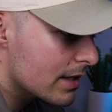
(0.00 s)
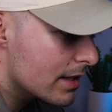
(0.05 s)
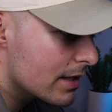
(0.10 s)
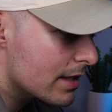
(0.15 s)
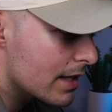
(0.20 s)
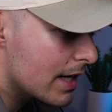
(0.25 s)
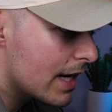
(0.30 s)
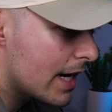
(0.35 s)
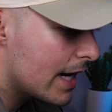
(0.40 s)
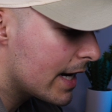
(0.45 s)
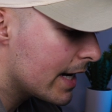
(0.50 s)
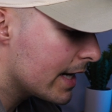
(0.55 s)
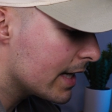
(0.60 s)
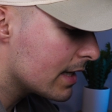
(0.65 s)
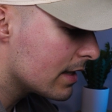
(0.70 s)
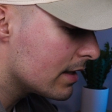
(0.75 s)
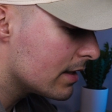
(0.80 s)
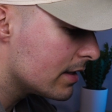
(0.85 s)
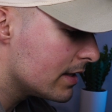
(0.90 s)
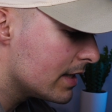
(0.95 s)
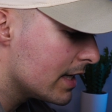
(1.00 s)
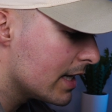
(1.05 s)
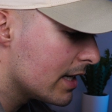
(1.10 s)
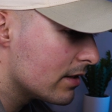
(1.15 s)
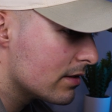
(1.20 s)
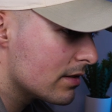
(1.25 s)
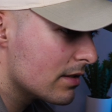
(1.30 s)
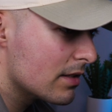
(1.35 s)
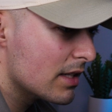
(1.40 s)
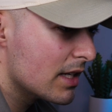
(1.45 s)
the high cut down
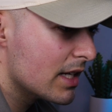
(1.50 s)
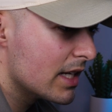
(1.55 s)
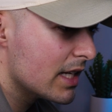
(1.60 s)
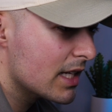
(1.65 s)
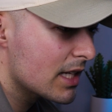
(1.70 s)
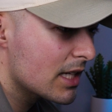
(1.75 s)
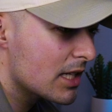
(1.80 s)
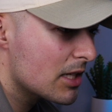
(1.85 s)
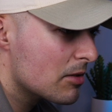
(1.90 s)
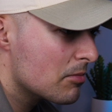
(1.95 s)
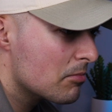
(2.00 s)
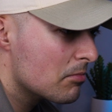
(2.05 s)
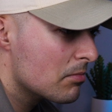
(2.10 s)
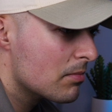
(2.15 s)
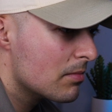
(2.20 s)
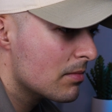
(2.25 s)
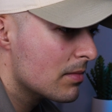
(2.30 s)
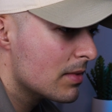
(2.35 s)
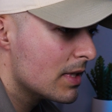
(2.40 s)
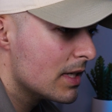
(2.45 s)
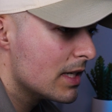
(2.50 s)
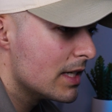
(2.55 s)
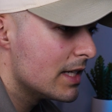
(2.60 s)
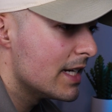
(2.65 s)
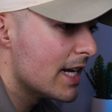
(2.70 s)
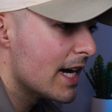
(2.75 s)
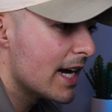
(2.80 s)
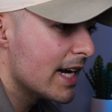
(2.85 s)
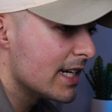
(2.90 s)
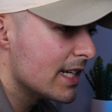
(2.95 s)
to like
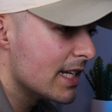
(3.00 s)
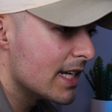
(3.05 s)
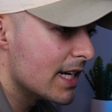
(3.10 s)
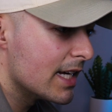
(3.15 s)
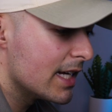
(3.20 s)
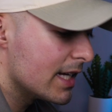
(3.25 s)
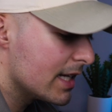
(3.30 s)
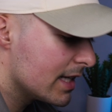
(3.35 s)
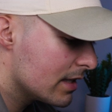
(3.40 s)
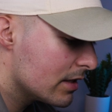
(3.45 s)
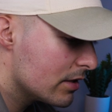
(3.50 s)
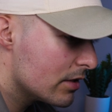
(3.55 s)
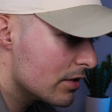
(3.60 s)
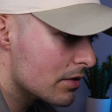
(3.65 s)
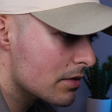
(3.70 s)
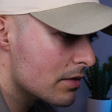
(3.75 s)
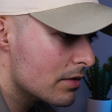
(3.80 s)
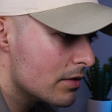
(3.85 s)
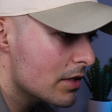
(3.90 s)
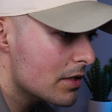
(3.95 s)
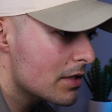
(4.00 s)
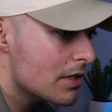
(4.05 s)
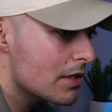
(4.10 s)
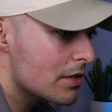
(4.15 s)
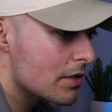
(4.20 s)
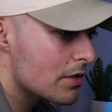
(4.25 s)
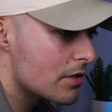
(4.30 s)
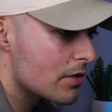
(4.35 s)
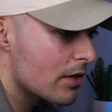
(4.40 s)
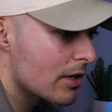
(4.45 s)
9K, just as a
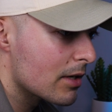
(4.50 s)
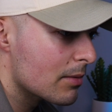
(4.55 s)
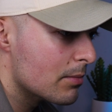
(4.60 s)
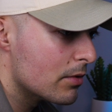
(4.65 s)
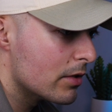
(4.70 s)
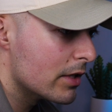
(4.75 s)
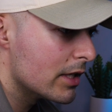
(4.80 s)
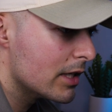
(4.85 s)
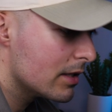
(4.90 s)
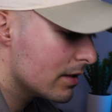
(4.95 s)
starting point.